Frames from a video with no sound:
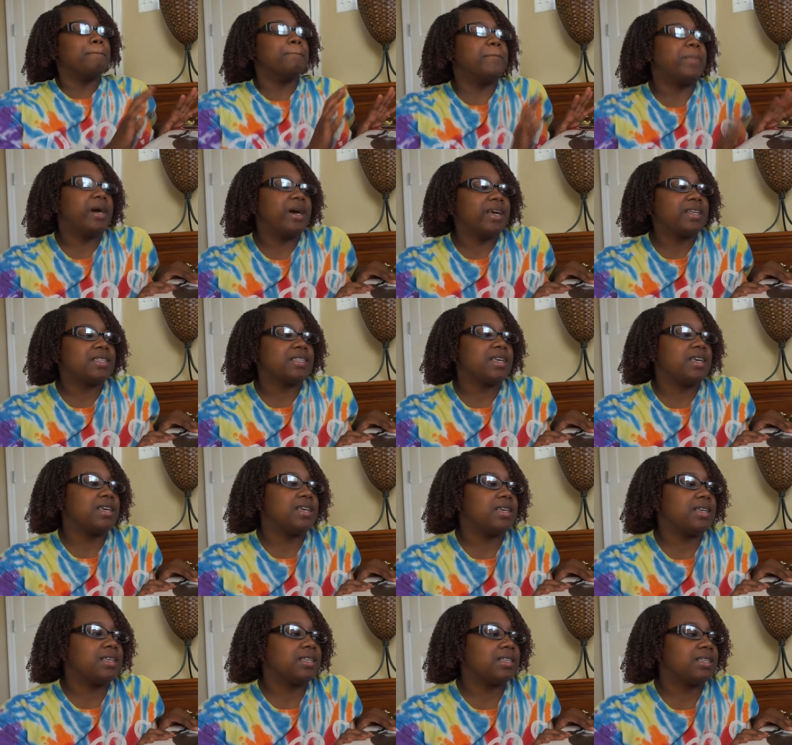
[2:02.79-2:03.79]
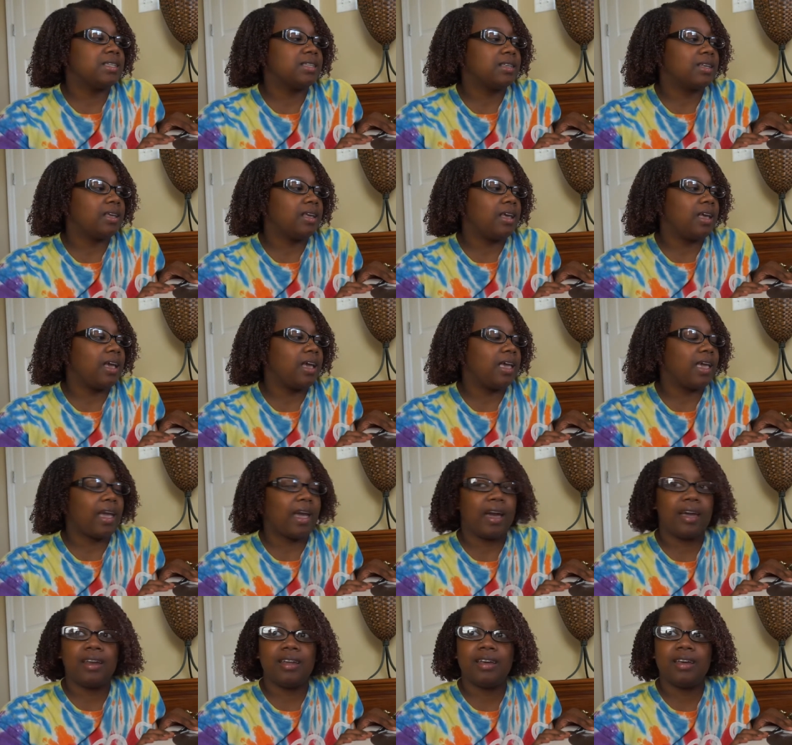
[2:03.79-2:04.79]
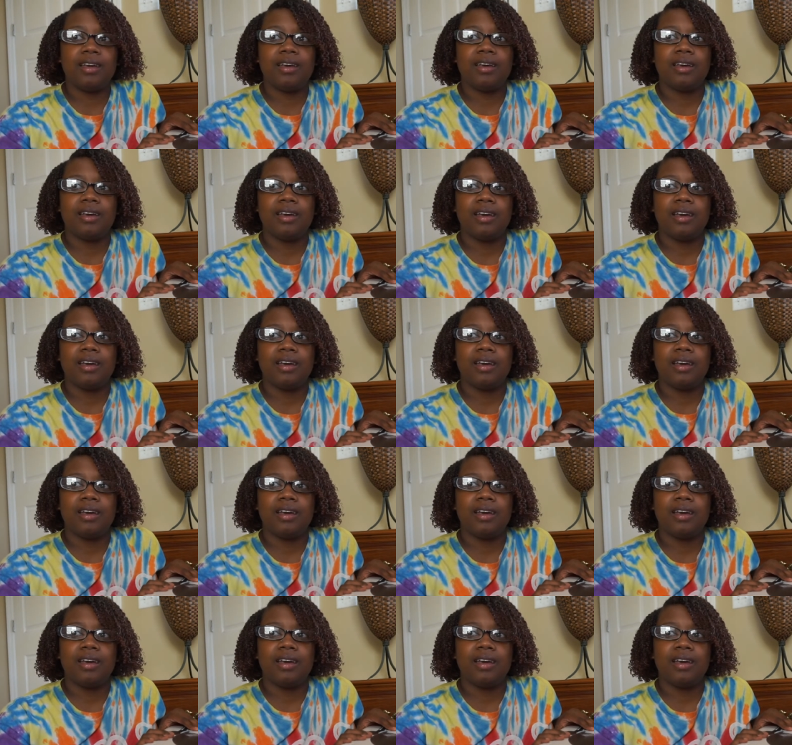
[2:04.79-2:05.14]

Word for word: but it's it kind of